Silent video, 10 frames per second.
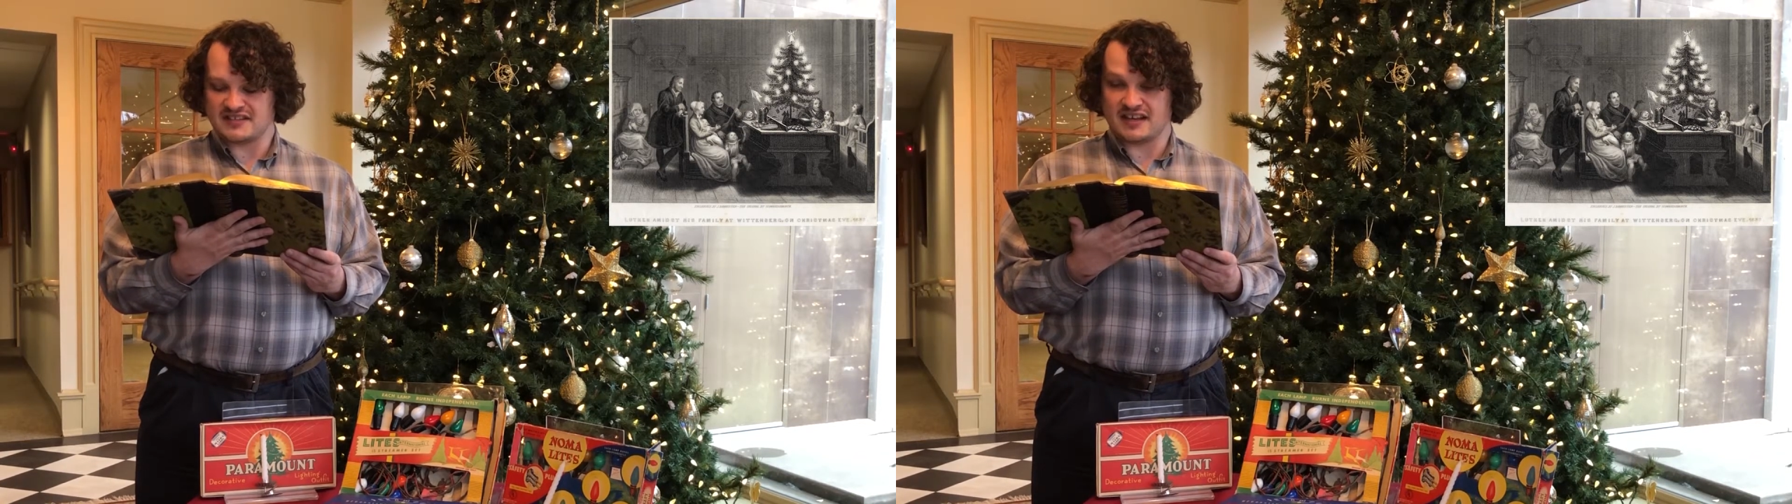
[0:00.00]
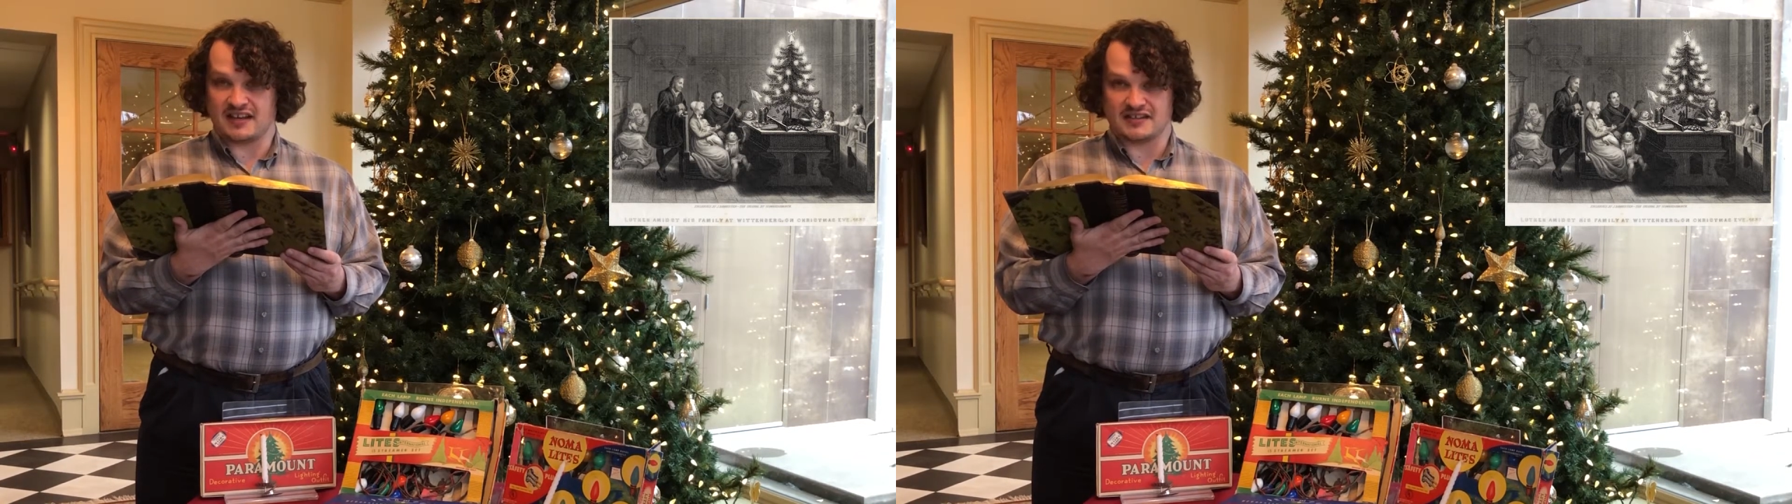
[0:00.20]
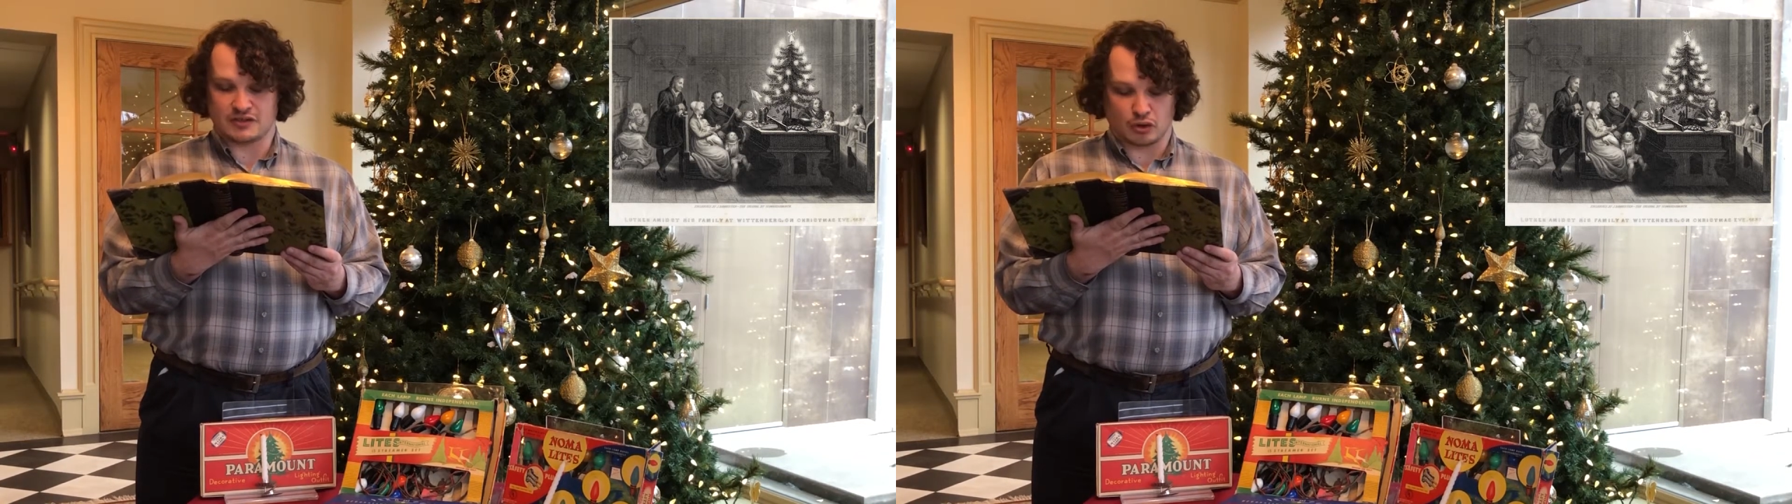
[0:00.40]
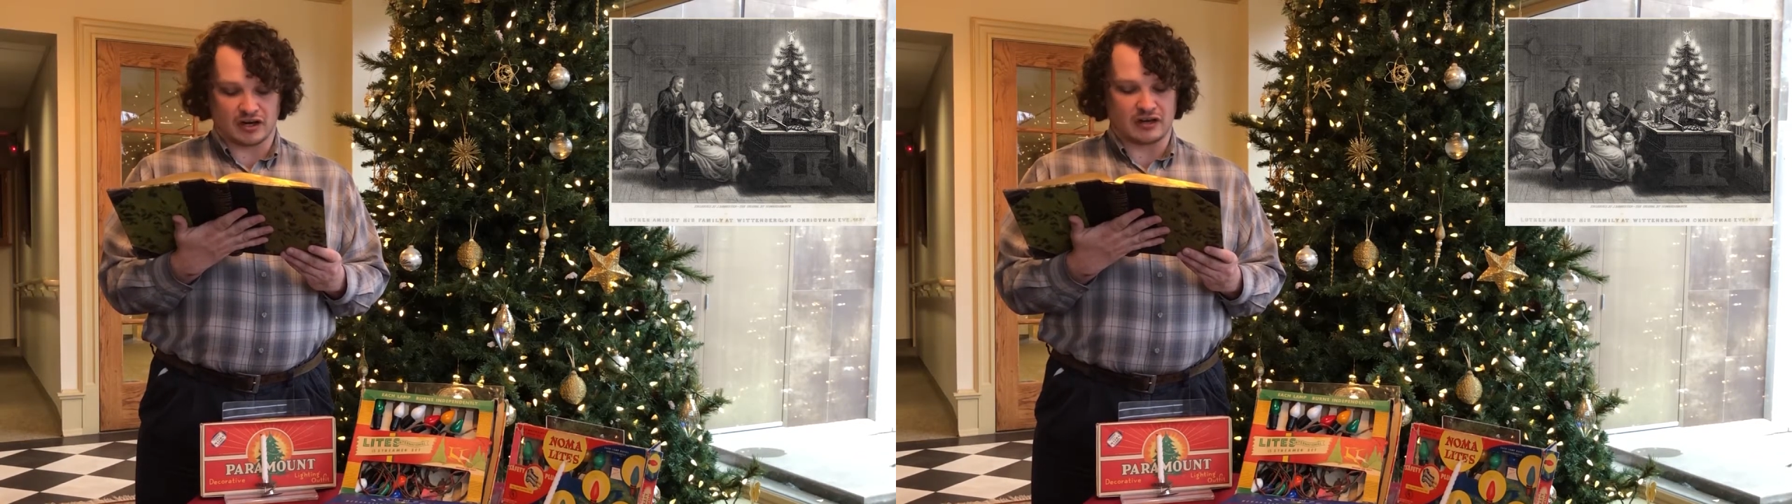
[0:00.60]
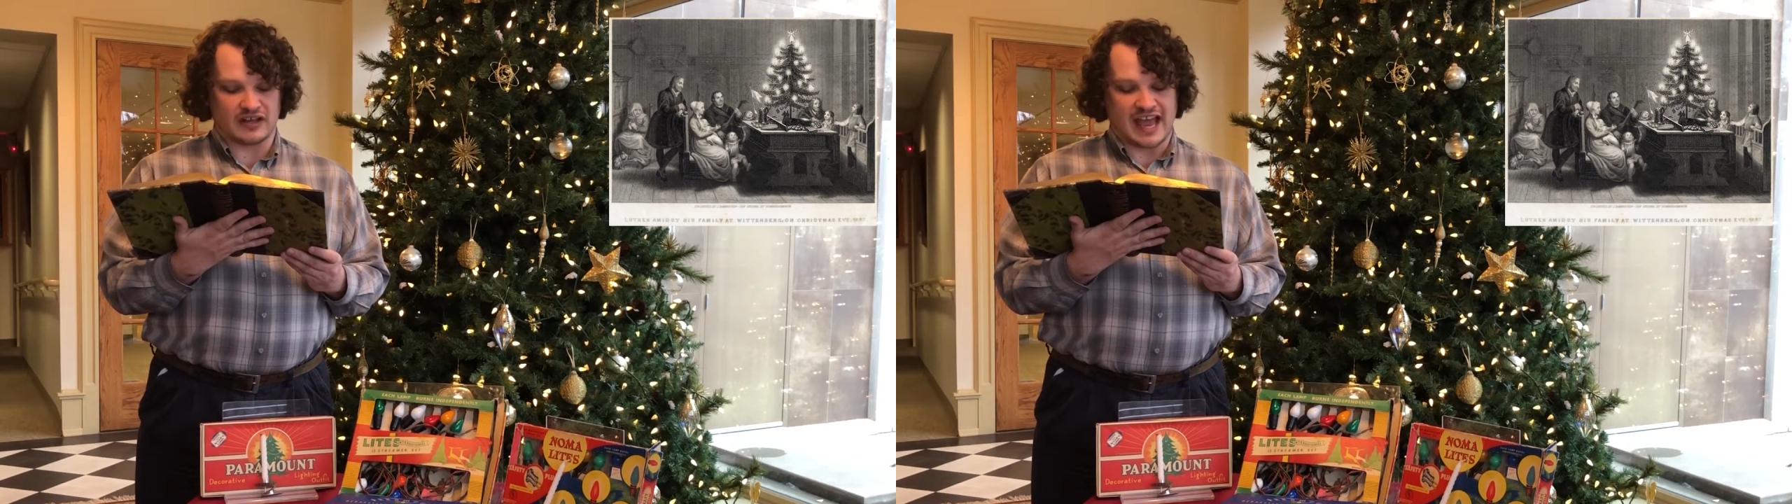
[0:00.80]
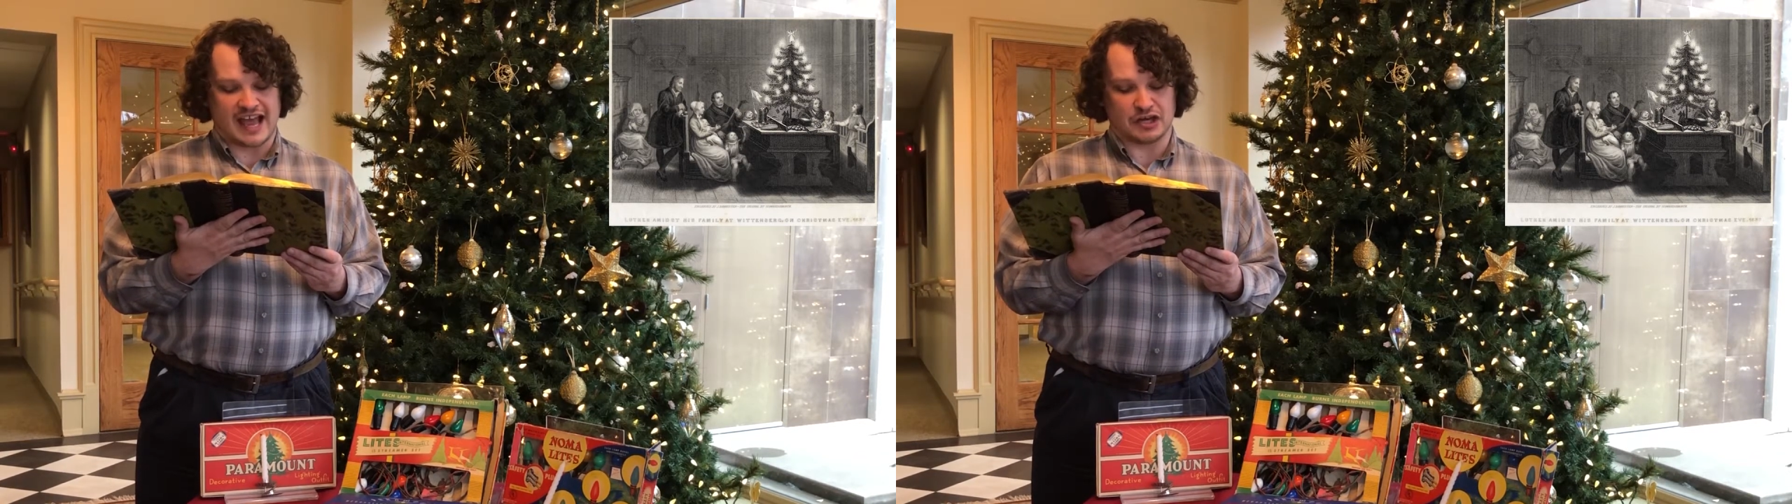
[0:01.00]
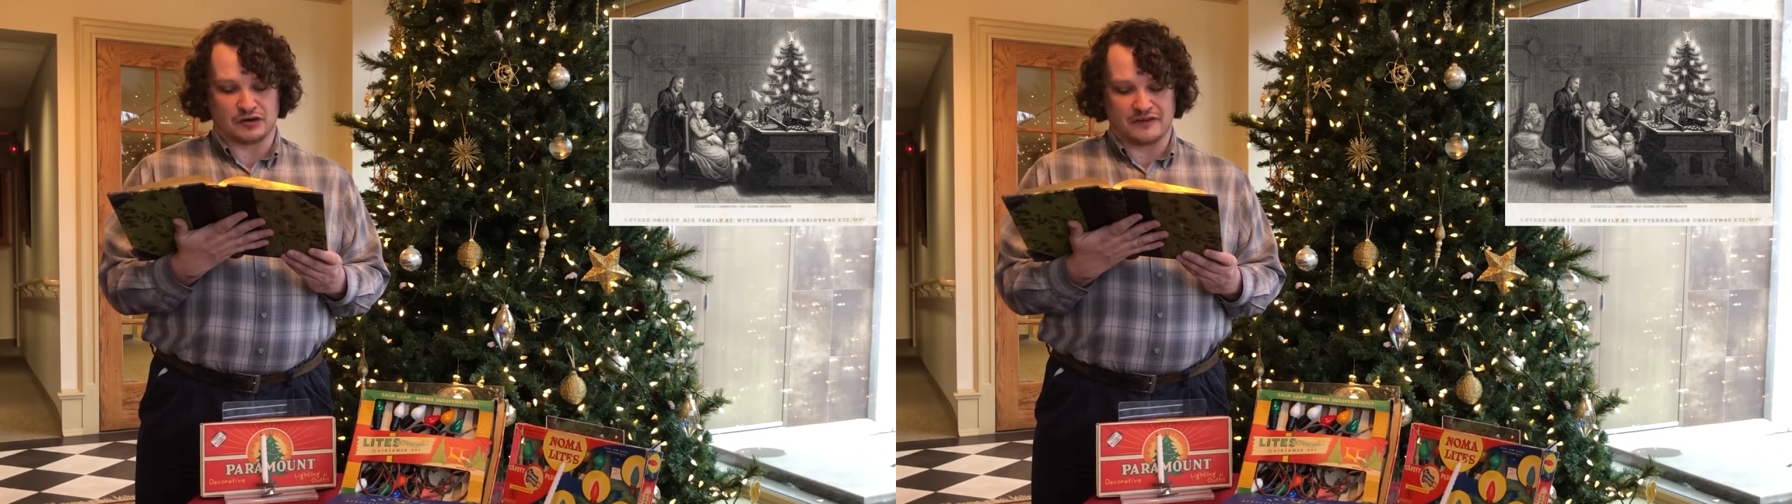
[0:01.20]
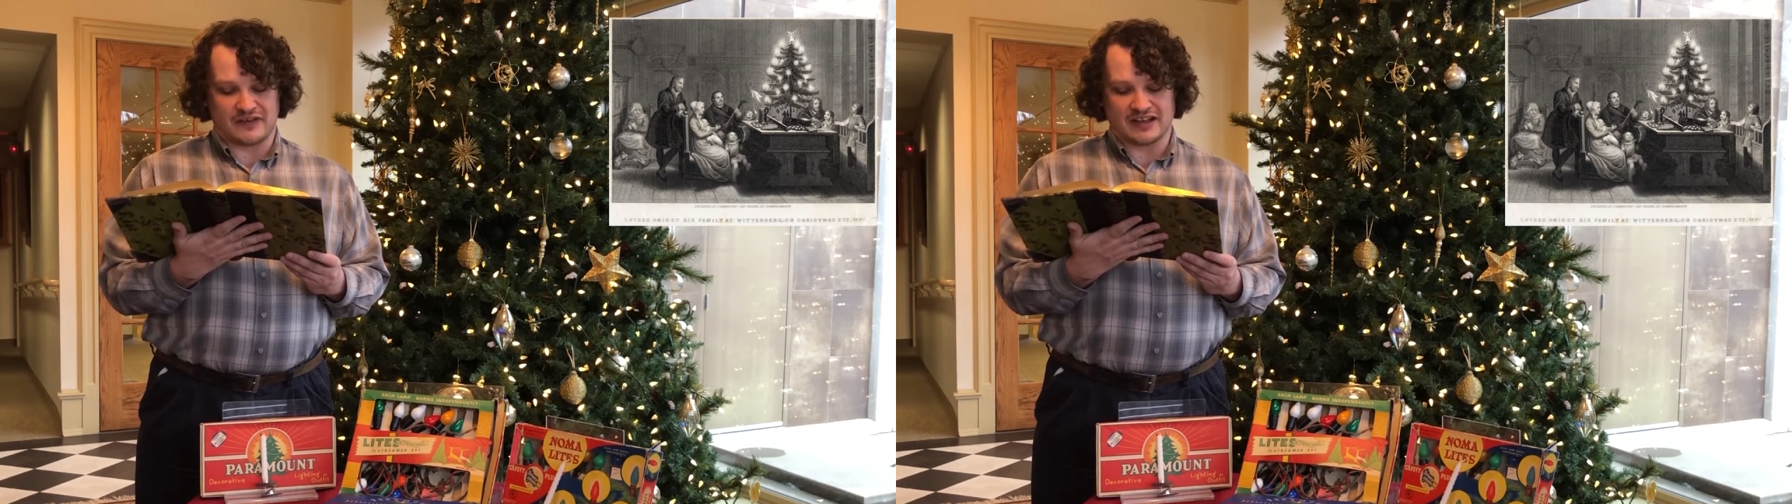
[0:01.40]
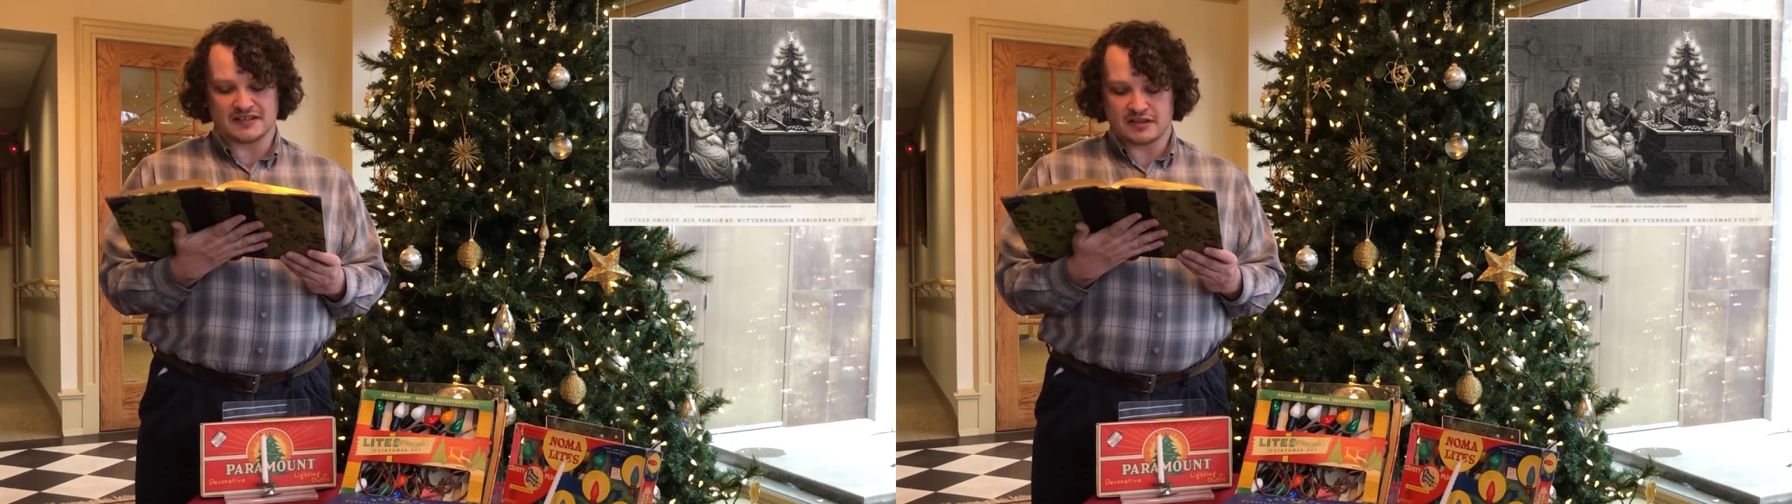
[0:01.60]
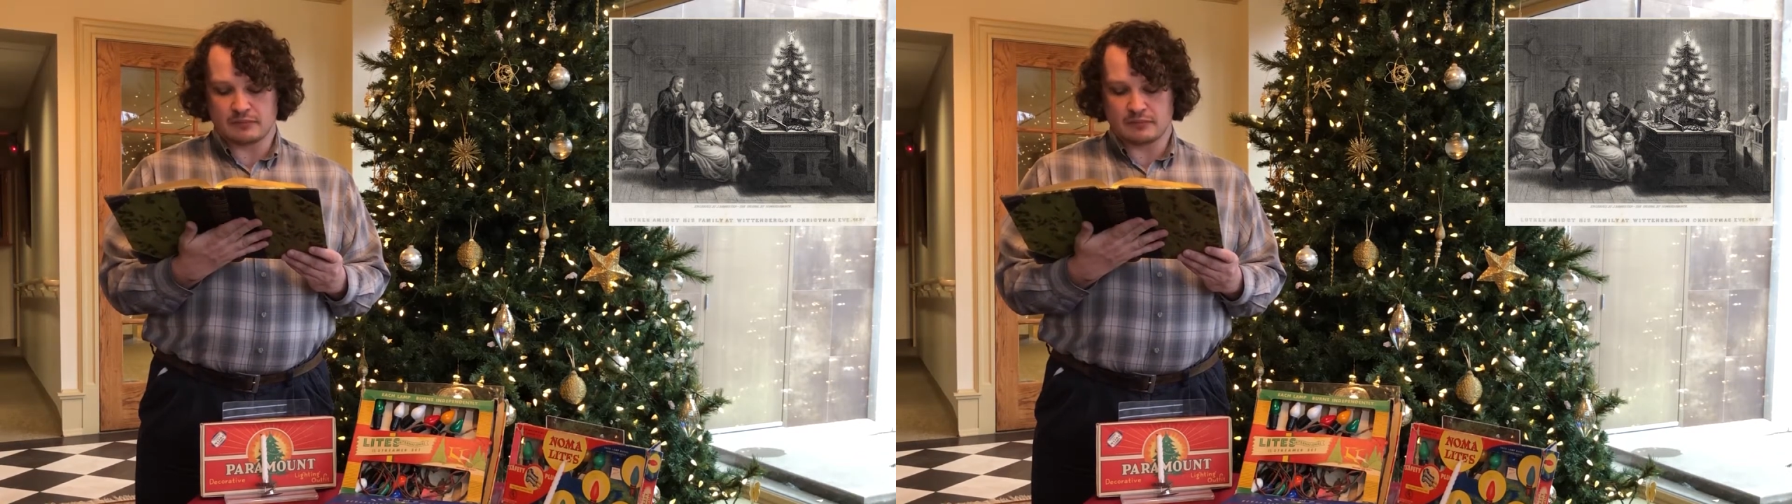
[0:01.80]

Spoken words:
historically accurate event,